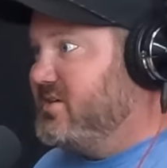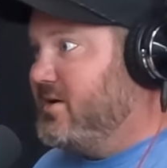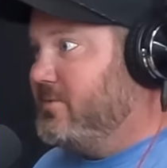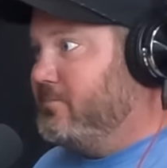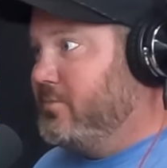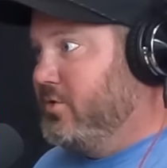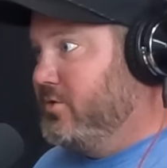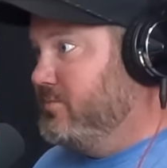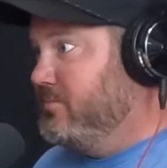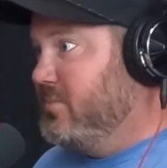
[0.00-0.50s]
that
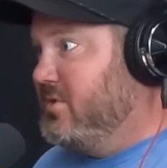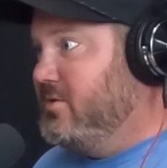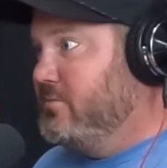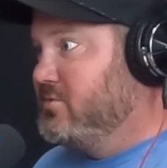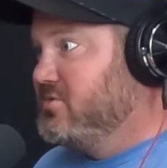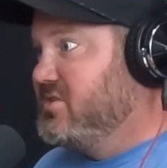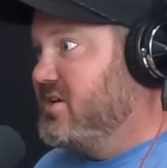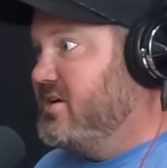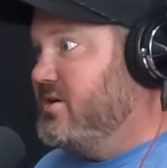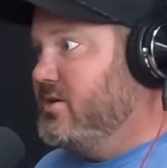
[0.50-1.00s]
put in
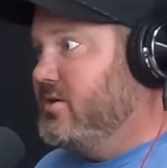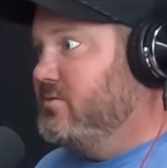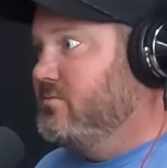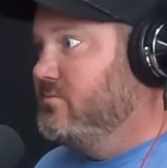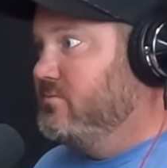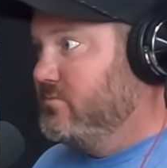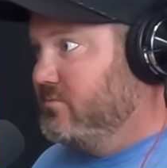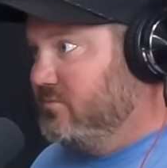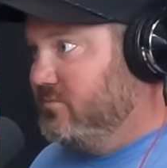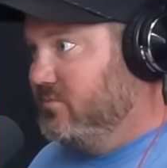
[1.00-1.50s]
people's head?
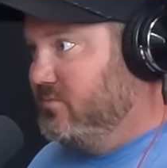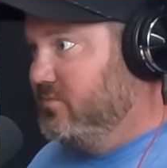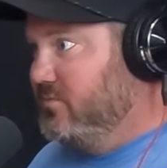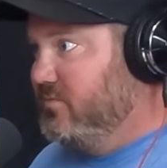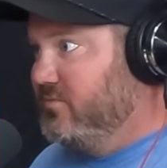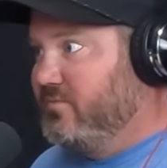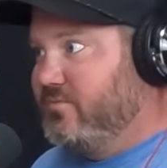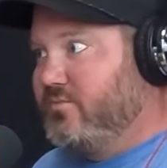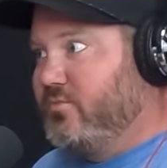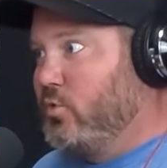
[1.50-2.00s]

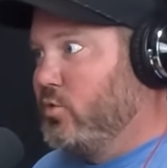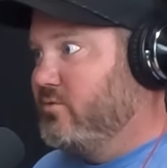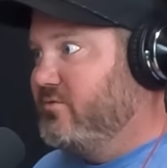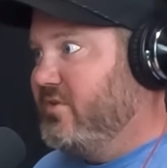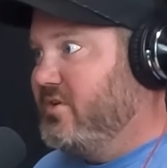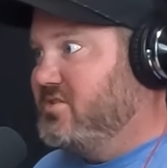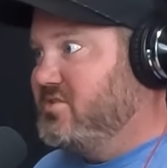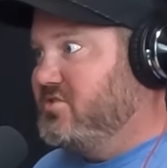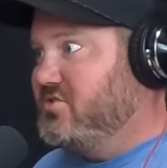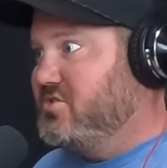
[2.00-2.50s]
Forward
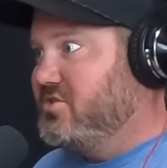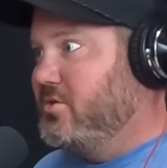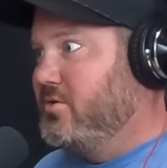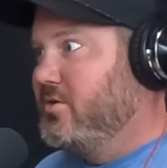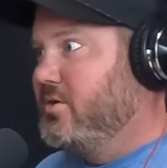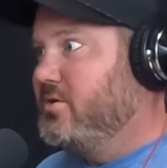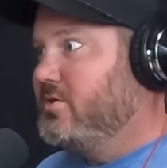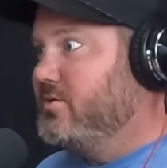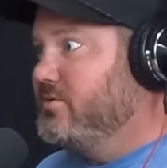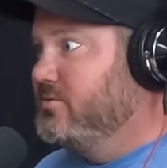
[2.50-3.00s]
facing
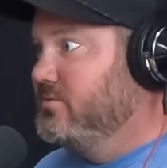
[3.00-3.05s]
sonar.